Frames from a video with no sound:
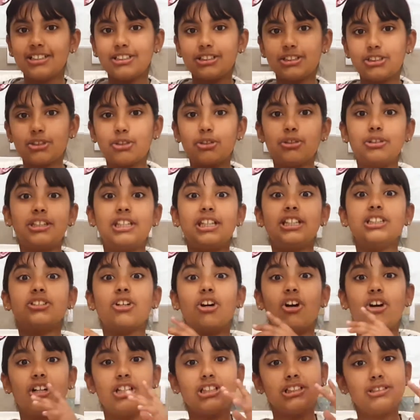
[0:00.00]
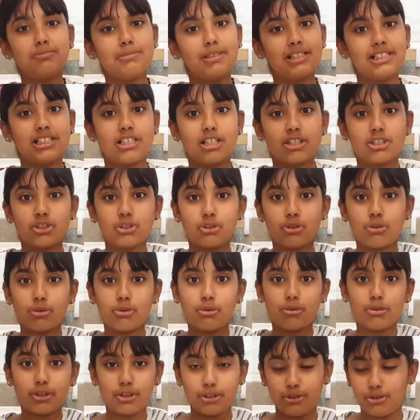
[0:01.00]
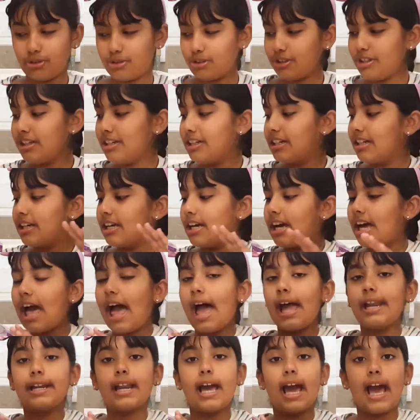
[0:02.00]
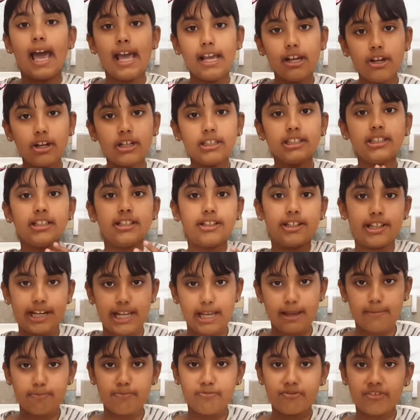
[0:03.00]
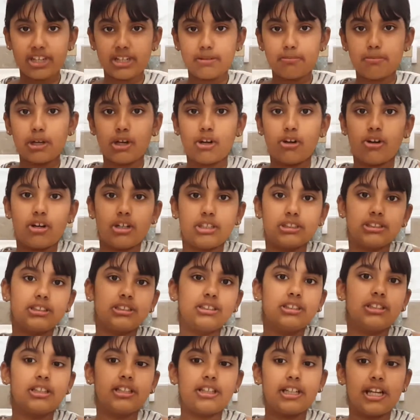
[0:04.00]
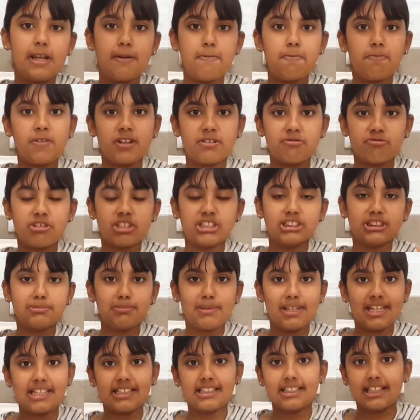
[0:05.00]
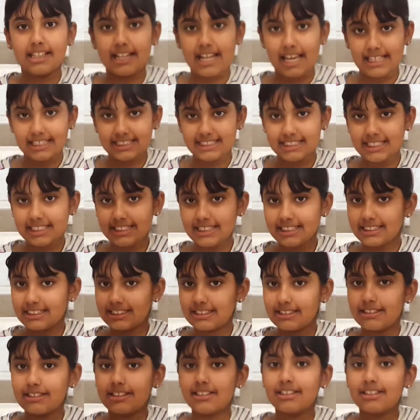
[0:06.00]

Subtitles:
So these all smells so good, and I got the grape one because the grape one was smelling the nicest.